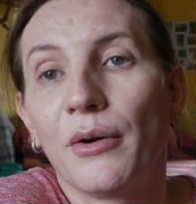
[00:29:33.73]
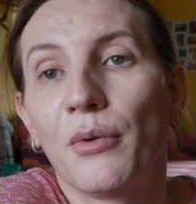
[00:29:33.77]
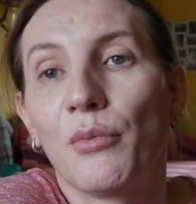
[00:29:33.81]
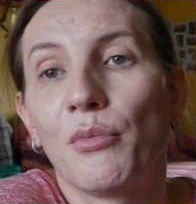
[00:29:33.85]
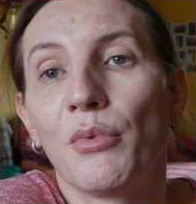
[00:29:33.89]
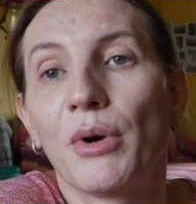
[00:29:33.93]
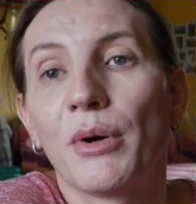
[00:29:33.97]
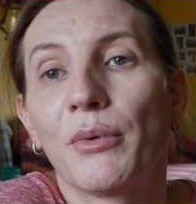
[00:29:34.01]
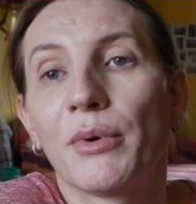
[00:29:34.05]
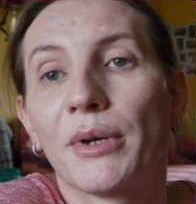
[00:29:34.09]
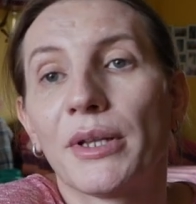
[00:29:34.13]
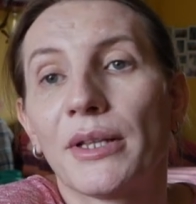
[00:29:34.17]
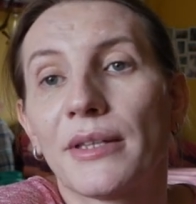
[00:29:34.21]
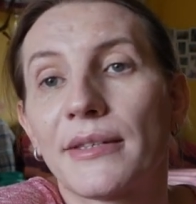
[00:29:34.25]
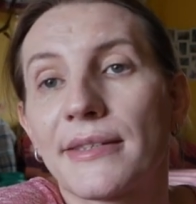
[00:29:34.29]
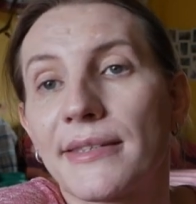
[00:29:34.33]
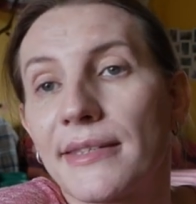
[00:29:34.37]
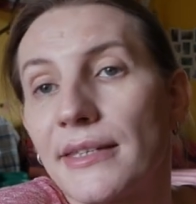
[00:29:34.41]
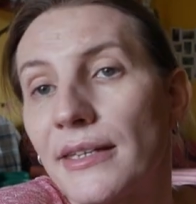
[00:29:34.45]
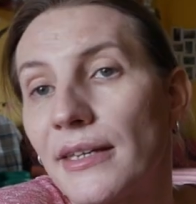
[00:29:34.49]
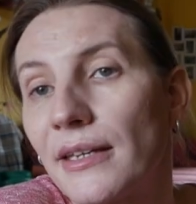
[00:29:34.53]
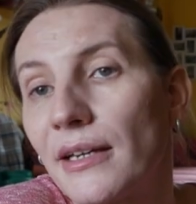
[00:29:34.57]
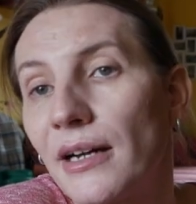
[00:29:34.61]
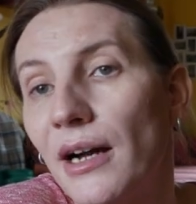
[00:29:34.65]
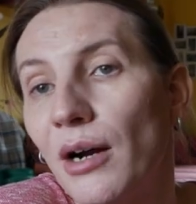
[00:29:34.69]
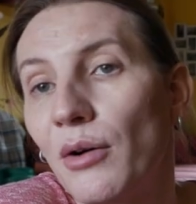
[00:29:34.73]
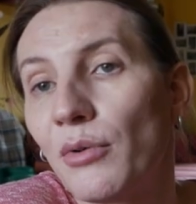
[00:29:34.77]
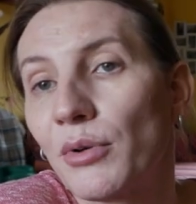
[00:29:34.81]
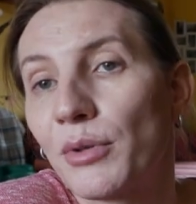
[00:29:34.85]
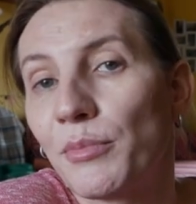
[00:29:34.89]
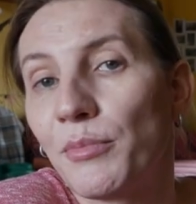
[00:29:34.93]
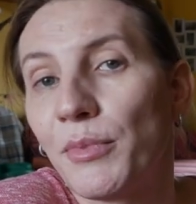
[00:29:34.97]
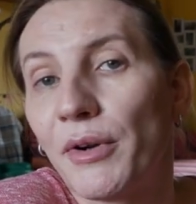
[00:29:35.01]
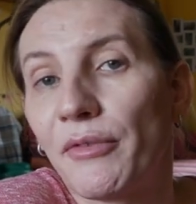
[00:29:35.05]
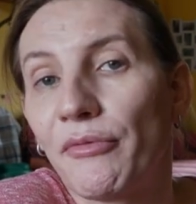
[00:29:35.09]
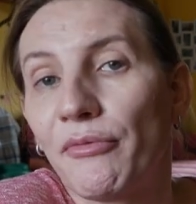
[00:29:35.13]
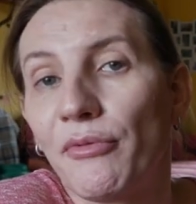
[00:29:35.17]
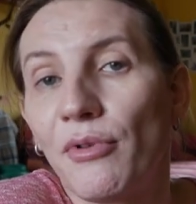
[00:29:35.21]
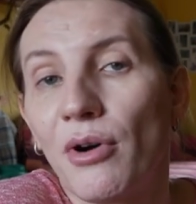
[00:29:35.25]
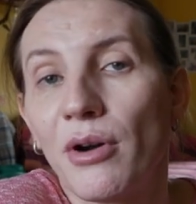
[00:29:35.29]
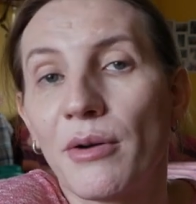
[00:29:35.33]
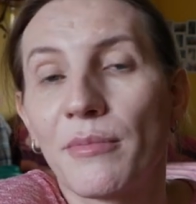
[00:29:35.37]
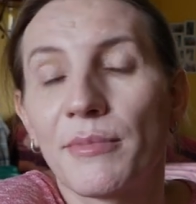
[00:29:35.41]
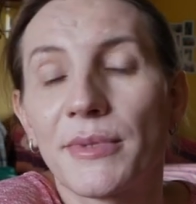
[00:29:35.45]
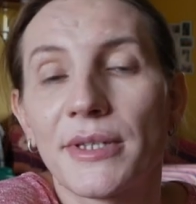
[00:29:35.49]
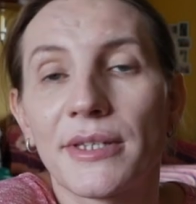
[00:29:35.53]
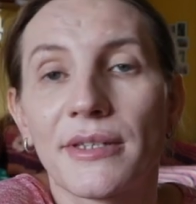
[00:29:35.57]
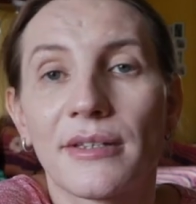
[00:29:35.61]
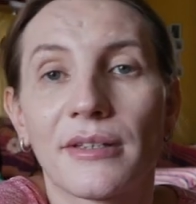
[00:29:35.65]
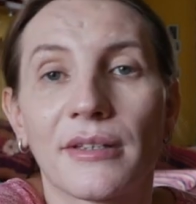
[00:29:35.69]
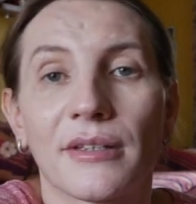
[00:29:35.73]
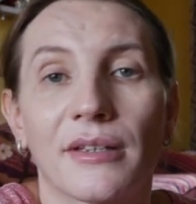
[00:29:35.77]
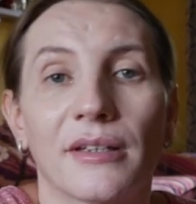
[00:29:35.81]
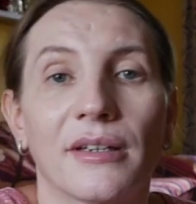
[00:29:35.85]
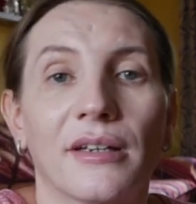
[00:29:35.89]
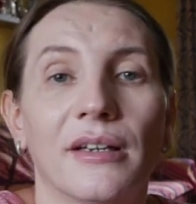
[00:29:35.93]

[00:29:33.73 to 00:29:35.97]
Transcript: we will see how it performs.